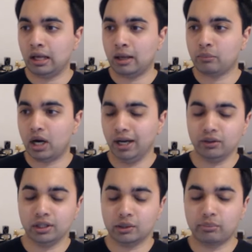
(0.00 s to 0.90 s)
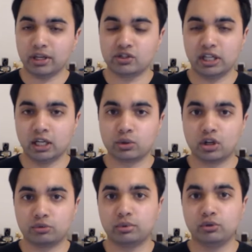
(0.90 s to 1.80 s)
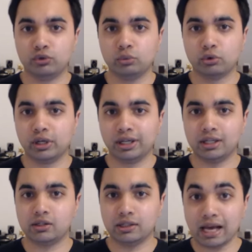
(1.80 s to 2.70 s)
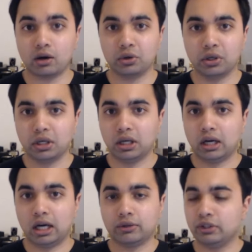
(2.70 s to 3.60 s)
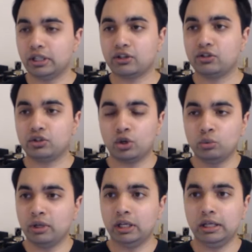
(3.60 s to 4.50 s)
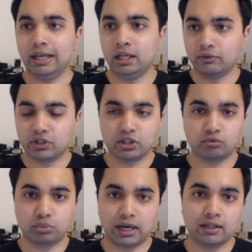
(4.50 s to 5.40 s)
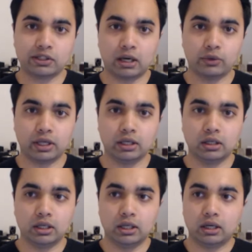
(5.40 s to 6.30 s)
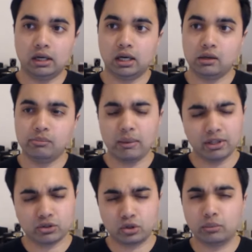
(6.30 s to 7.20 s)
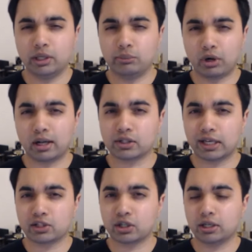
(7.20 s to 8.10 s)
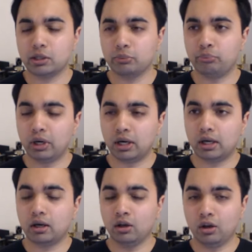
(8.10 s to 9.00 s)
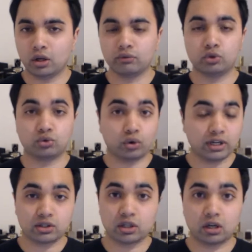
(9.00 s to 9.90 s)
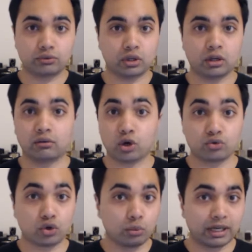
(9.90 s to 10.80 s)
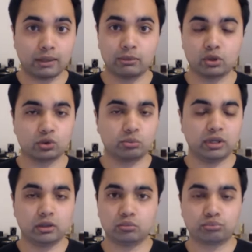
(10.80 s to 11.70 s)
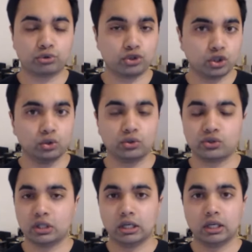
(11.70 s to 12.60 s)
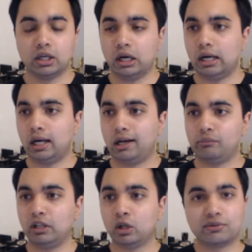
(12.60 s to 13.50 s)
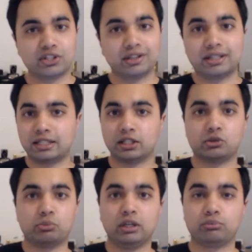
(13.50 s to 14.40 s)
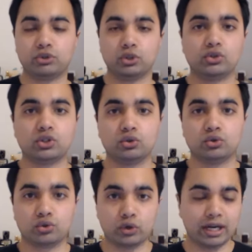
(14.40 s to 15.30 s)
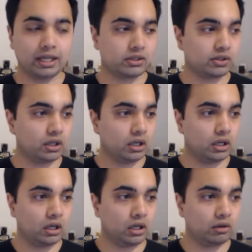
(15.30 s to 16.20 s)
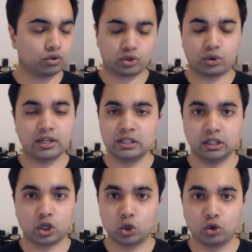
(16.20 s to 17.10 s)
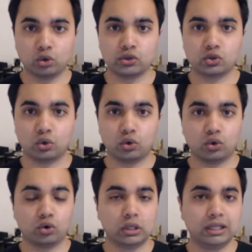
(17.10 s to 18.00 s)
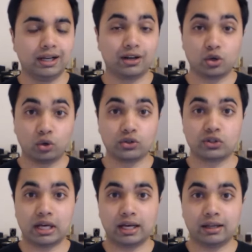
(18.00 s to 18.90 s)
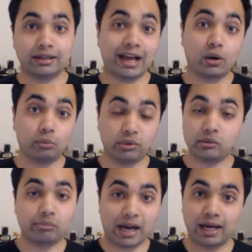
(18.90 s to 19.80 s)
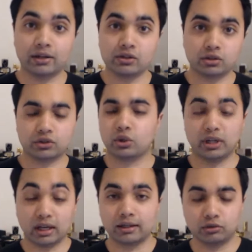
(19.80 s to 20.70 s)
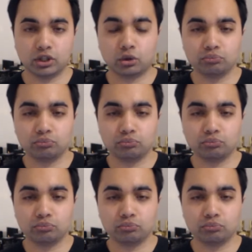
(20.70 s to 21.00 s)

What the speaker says: I think the best era of perfumery is now. I think there's so many innovative brands out there, maybe too many brands actually, but a lot of great stuff, a lot of aroma chemicals being produced, a lot of synthetics being produced to create crazy accords or accords that are now been banned. Sorry, like,